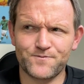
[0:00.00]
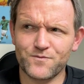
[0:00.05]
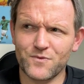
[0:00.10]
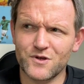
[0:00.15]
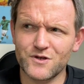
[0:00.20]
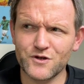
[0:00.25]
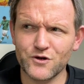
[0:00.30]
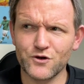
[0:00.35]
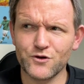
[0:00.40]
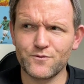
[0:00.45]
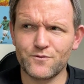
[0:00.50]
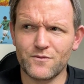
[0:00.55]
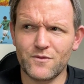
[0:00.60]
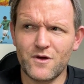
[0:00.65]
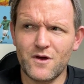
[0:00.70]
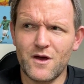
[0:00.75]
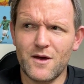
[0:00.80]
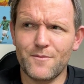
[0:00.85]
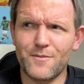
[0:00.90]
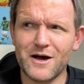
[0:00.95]
So
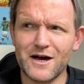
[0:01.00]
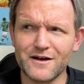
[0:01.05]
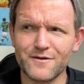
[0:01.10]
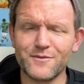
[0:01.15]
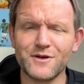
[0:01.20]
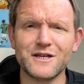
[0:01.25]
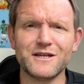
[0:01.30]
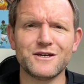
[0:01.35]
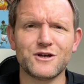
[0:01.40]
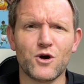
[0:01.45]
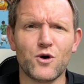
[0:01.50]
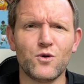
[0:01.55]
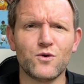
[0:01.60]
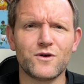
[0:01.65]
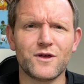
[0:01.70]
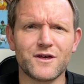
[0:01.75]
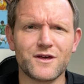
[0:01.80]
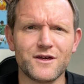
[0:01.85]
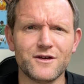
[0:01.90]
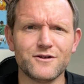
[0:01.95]
part of being a goal
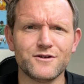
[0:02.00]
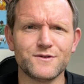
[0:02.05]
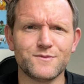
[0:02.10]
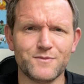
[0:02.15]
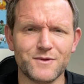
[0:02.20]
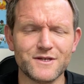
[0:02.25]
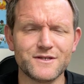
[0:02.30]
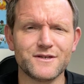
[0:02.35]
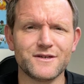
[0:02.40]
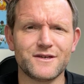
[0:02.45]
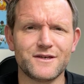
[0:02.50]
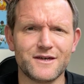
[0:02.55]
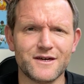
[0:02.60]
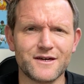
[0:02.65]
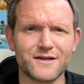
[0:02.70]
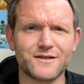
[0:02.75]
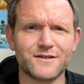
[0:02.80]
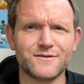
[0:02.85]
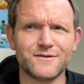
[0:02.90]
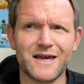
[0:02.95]
kicker is missing
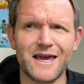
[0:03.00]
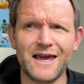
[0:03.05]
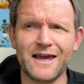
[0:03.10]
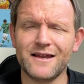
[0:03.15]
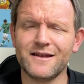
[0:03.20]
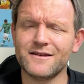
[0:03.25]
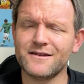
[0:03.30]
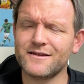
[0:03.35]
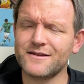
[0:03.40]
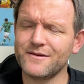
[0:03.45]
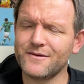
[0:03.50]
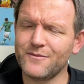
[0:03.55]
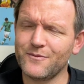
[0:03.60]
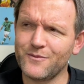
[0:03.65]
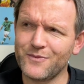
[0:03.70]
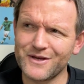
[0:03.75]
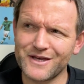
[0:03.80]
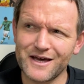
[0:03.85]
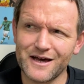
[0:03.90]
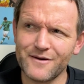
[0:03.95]
kicks and
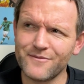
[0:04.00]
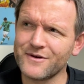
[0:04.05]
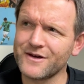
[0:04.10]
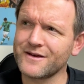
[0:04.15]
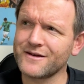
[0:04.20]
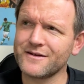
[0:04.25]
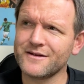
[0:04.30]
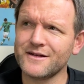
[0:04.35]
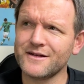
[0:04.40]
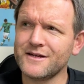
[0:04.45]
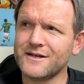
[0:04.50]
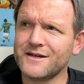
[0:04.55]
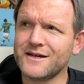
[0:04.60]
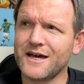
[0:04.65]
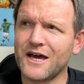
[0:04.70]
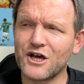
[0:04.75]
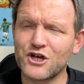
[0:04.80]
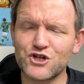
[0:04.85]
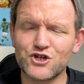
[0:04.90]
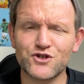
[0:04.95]
becoming
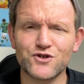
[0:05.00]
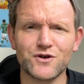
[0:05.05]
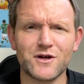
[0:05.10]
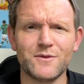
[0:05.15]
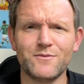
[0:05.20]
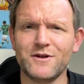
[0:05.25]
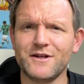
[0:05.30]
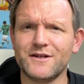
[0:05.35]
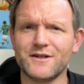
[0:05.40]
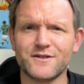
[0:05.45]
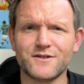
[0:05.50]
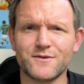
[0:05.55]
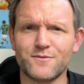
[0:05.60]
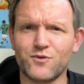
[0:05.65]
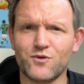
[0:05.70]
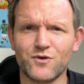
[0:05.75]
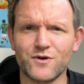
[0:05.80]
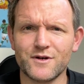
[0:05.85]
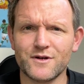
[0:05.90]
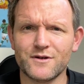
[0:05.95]
extremely
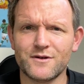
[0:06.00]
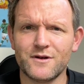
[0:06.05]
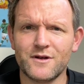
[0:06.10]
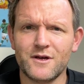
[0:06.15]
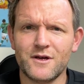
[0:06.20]
disappointed.